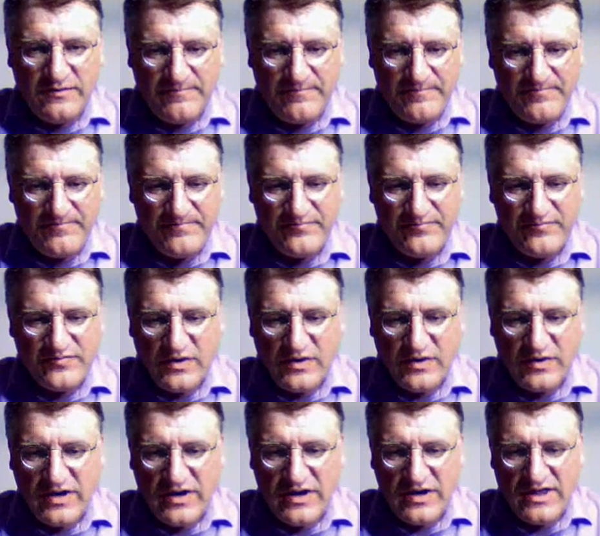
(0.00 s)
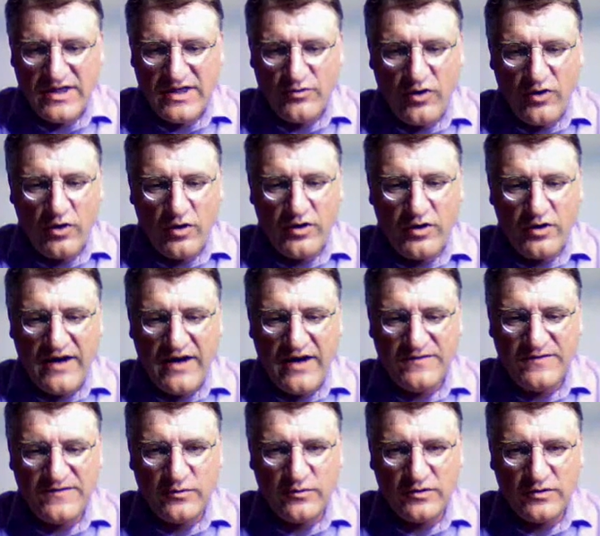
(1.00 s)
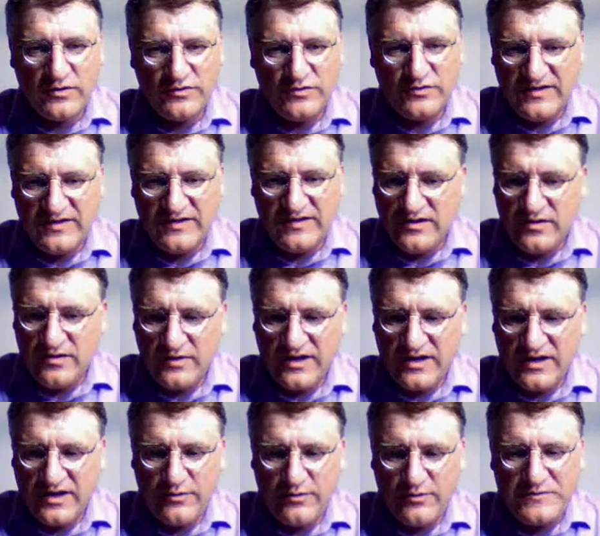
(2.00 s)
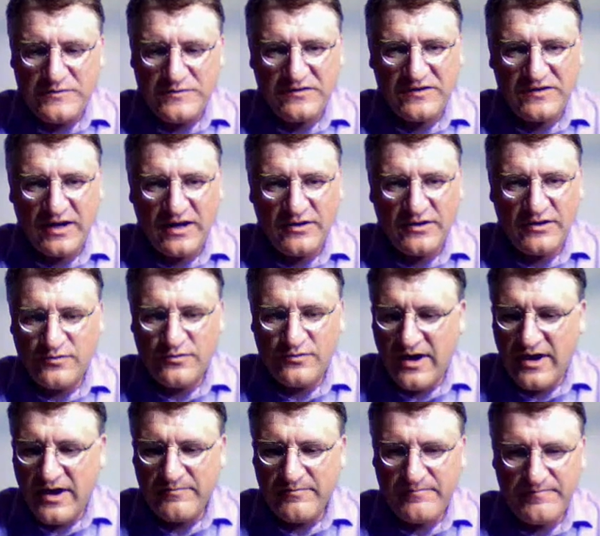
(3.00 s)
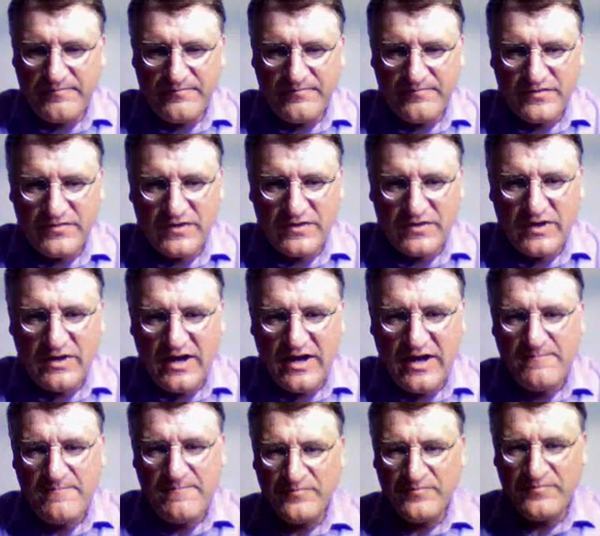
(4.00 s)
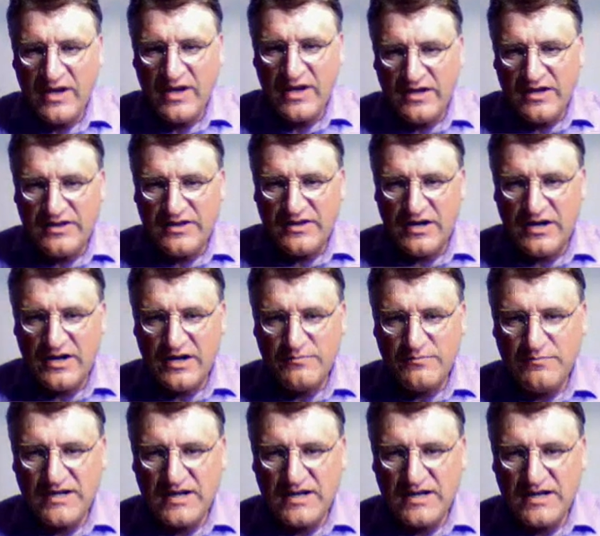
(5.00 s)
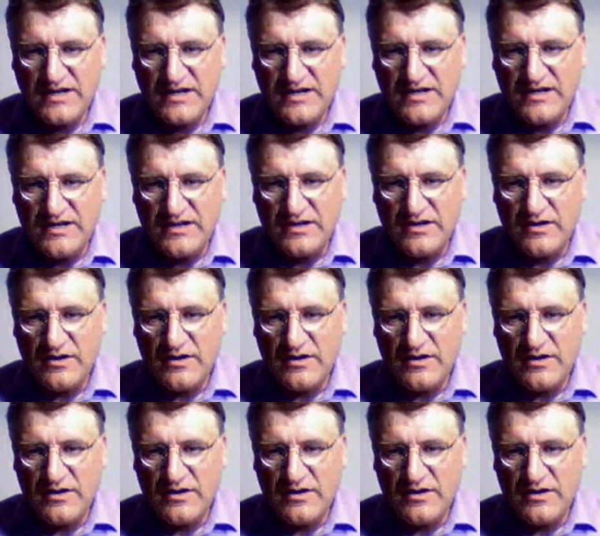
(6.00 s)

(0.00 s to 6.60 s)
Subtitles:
t. Okay, or f is equal to t. Okay, that would be a standard ramp. Okay, now let me clean